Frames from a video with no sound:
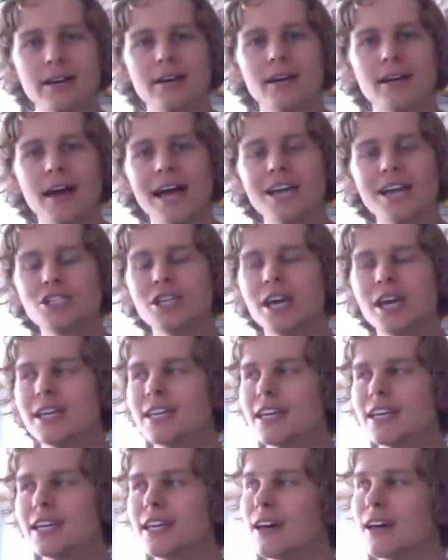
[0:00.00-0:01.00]
Actually, I
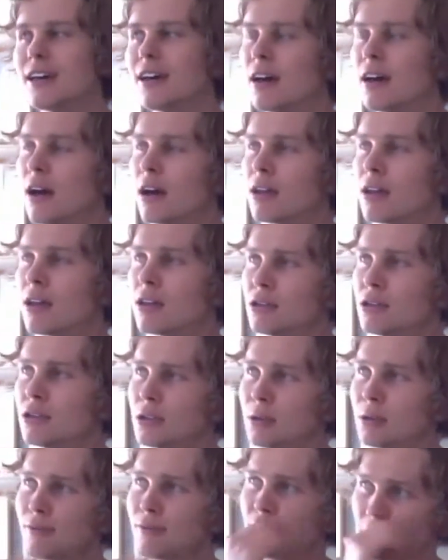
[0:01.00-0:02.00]
did a
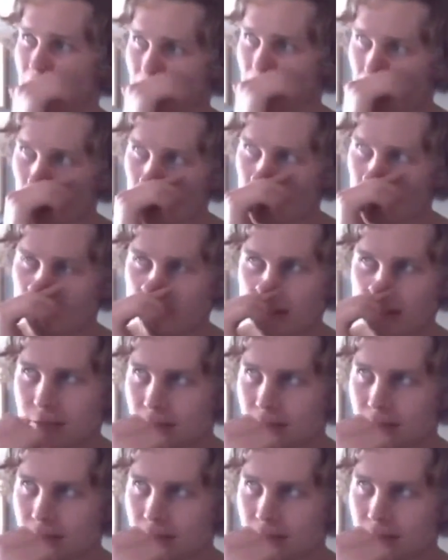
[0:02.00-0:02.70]
YouTube video